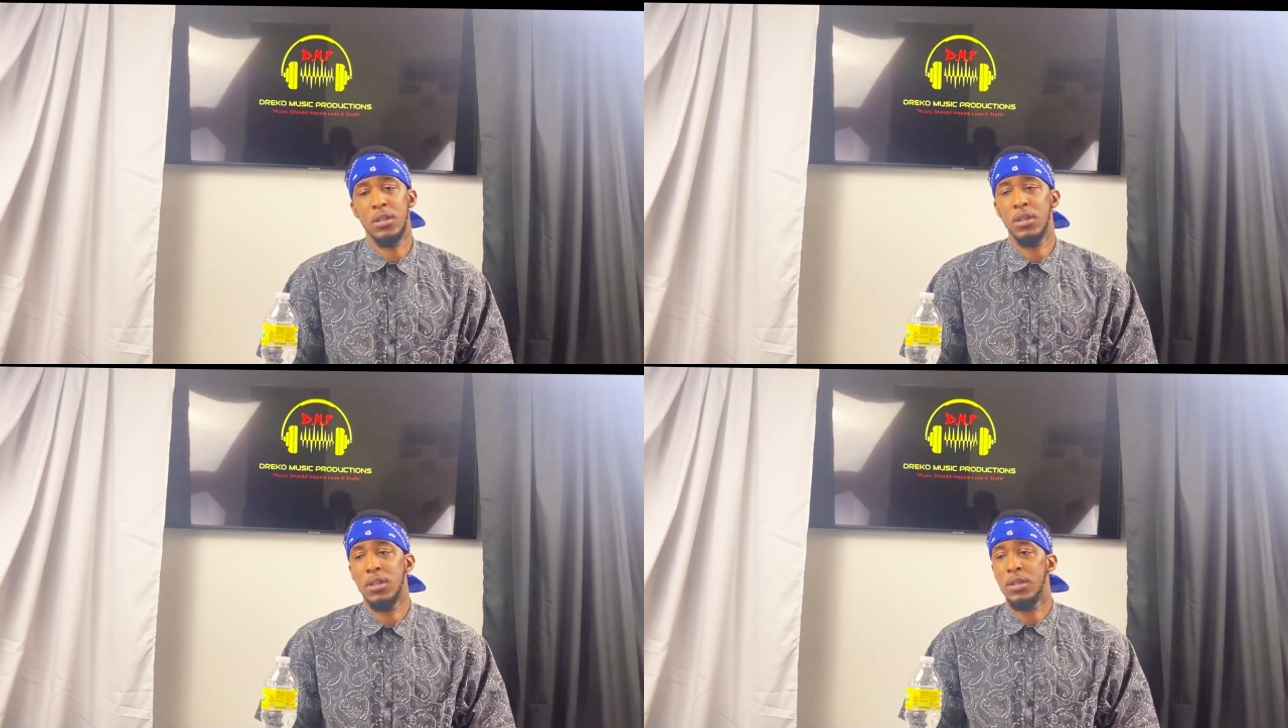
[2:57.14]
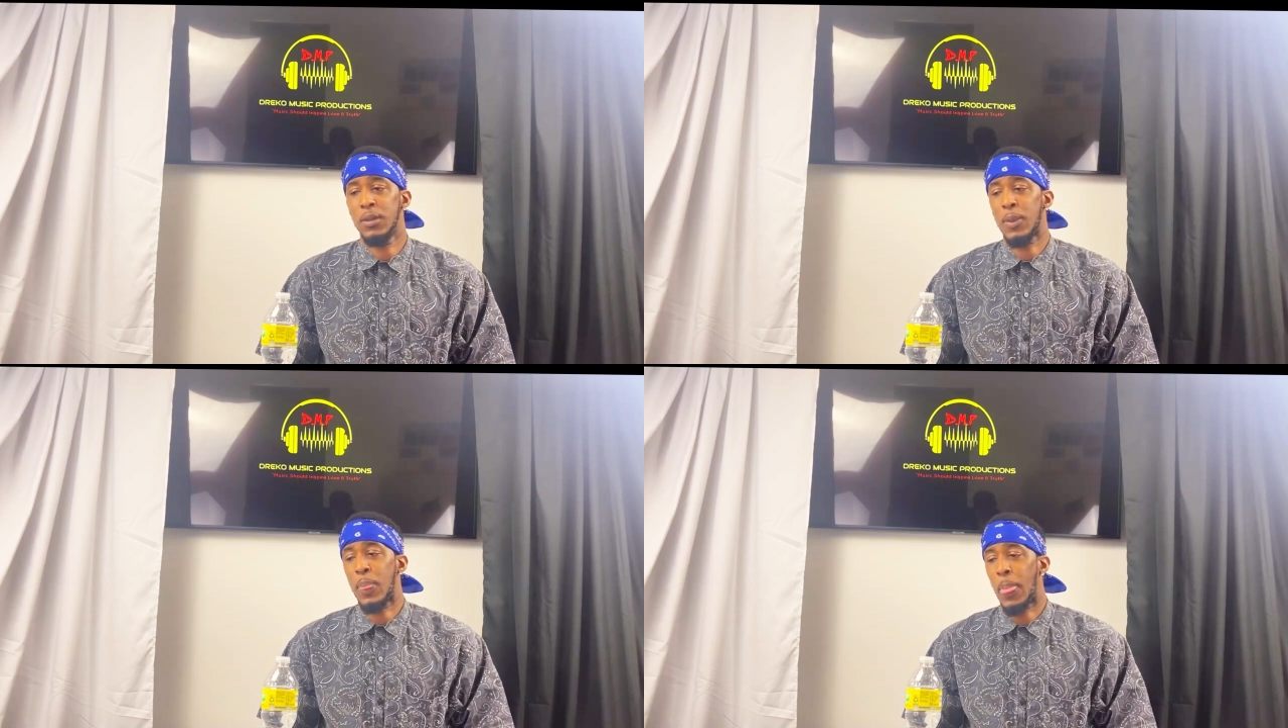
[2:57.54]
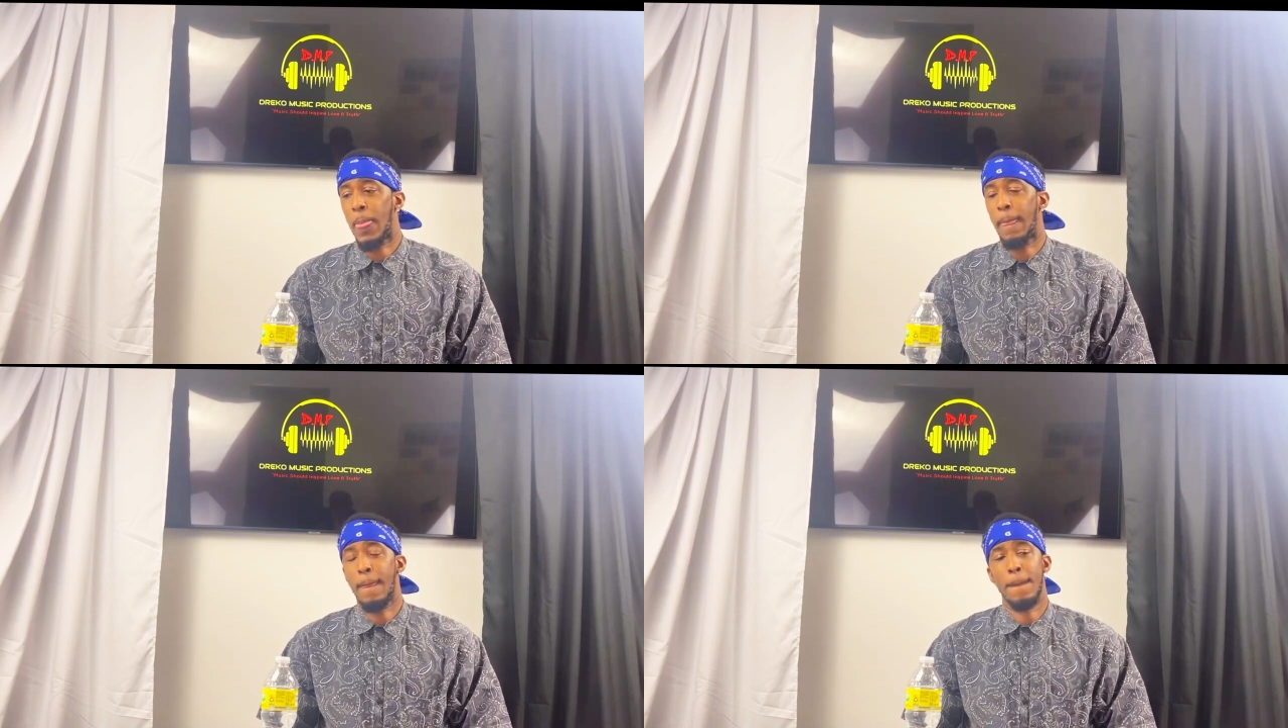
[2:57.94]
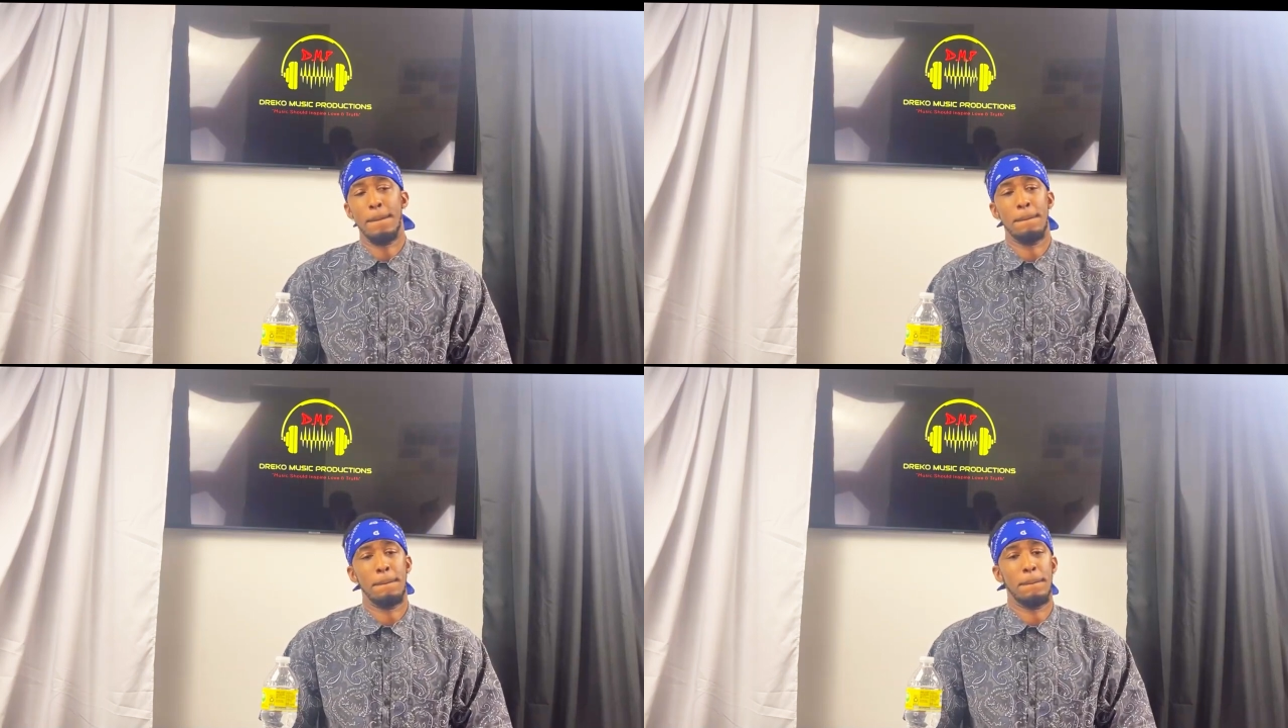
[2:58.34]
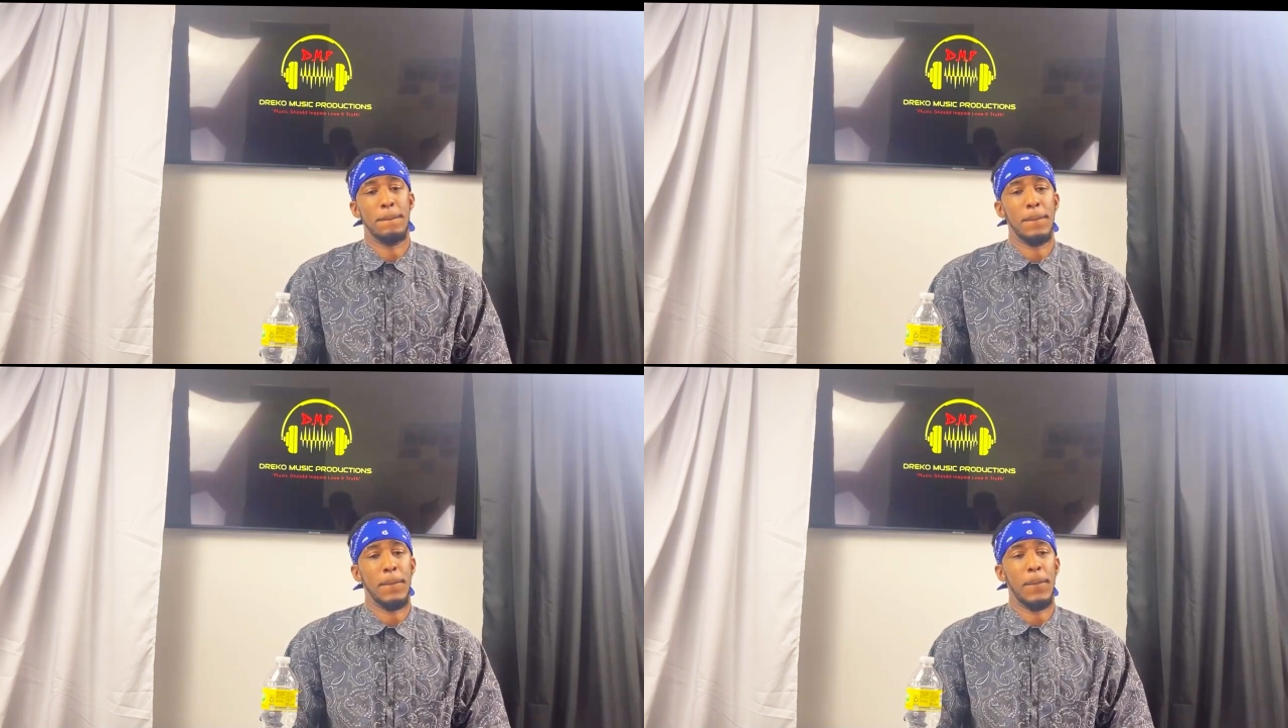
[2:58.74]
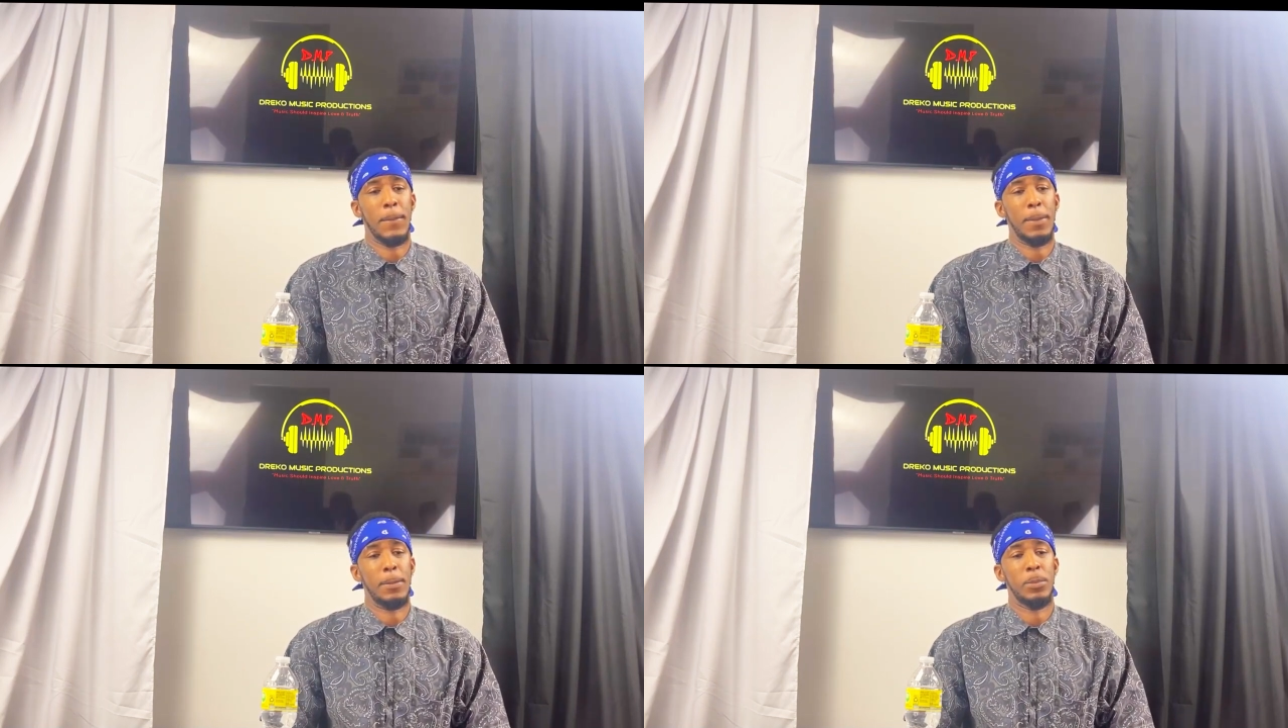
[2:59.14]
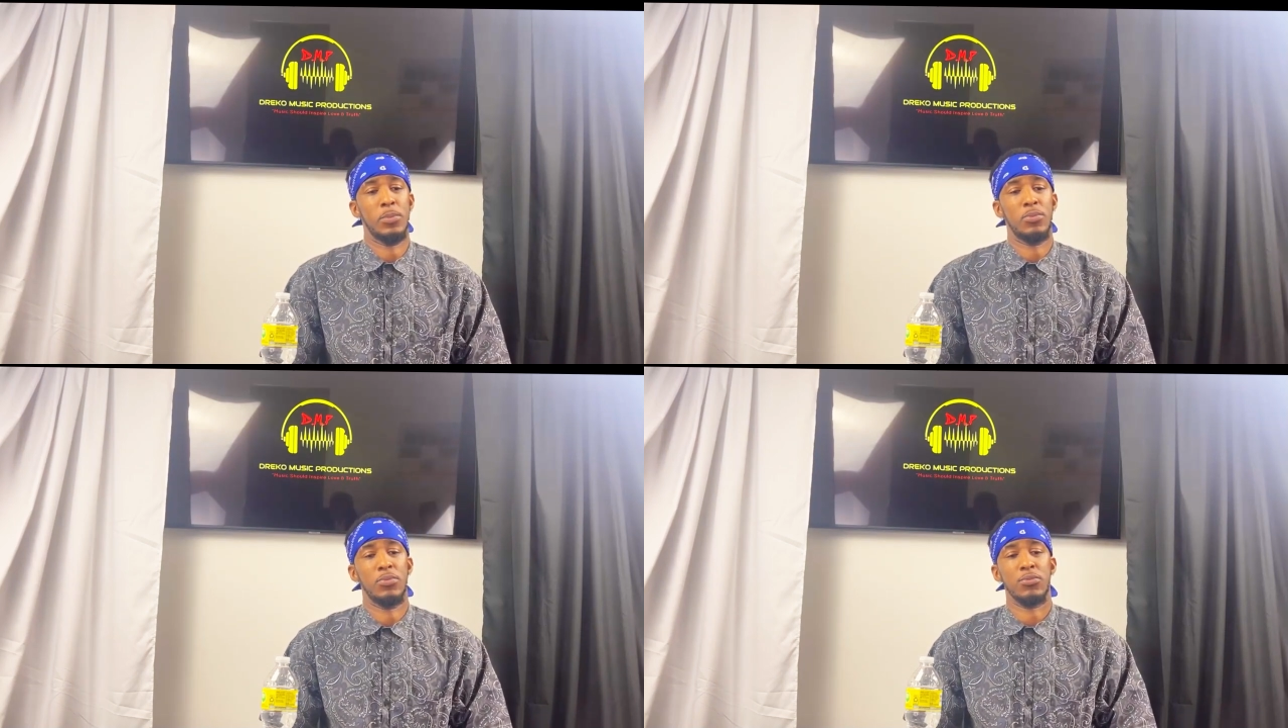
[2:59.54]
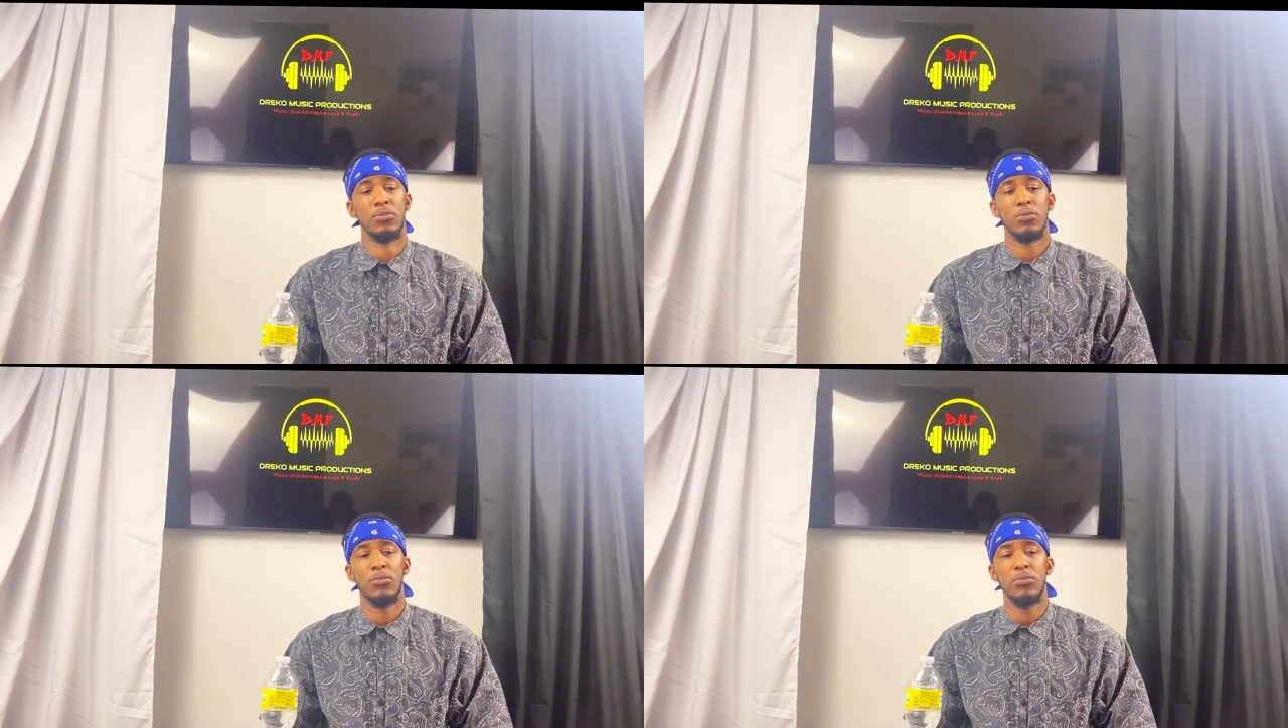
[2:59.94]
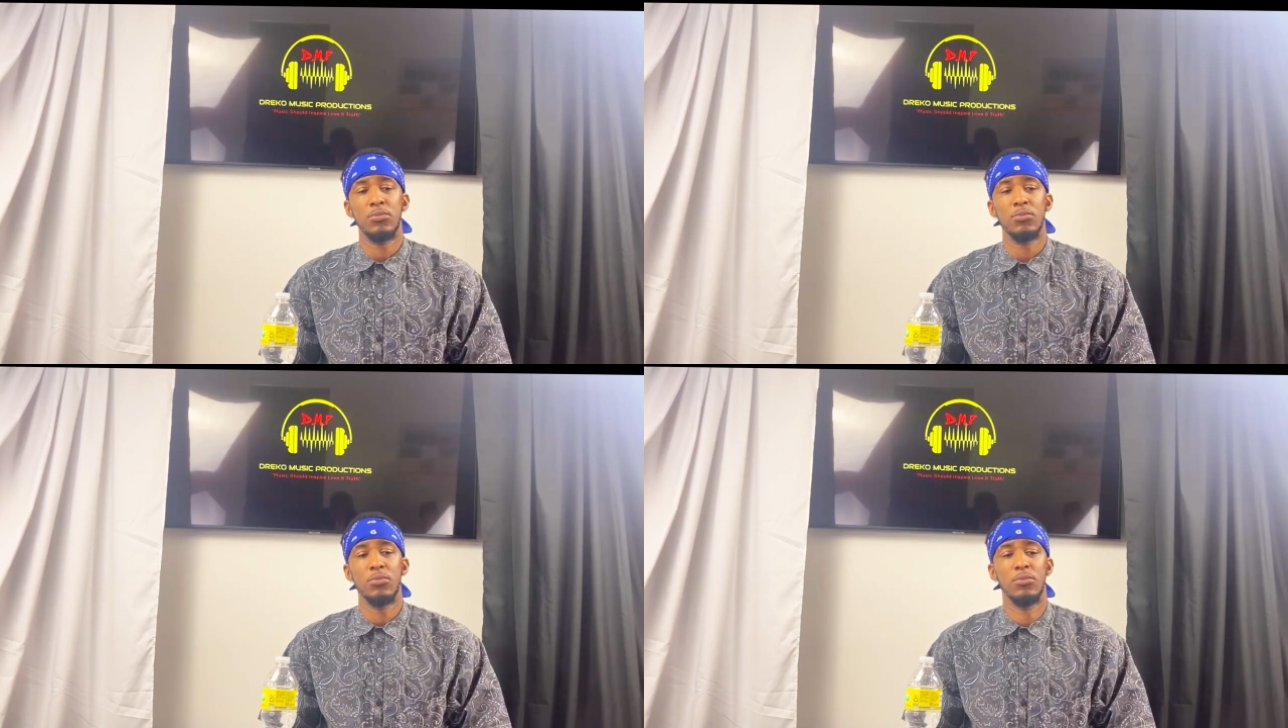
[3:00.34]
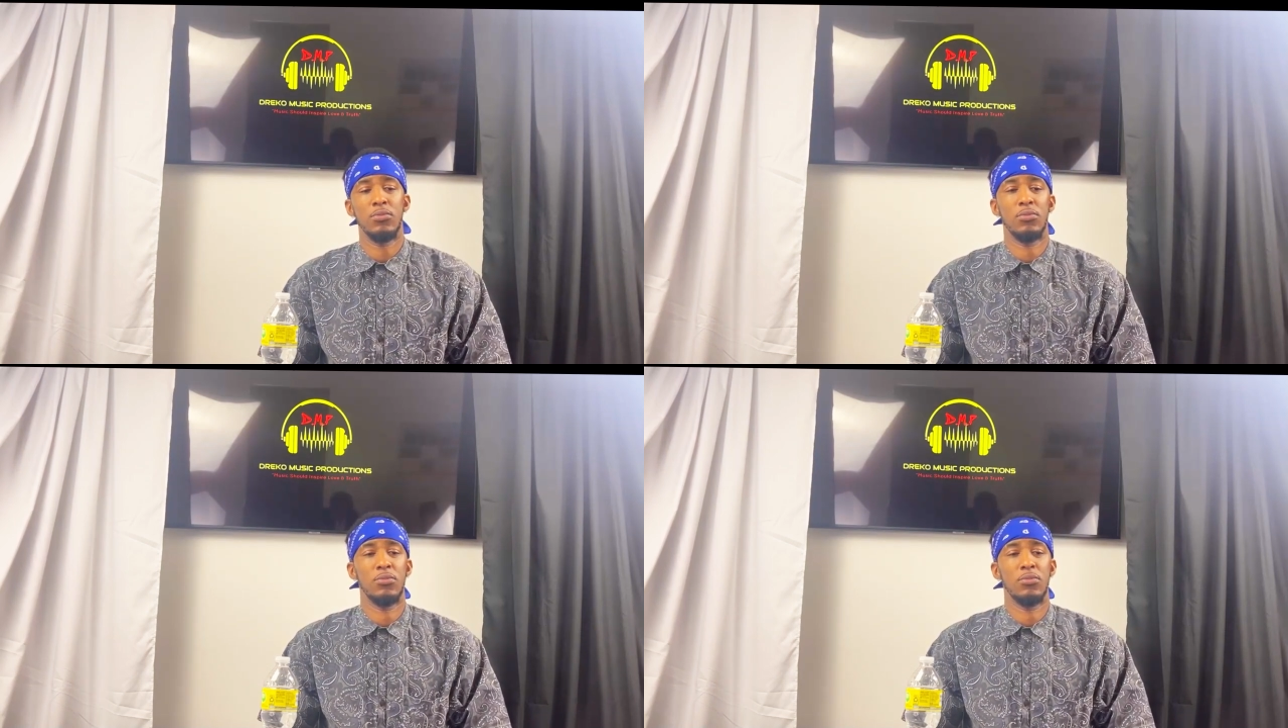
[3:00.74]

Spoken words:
Okay. All right then. Now, who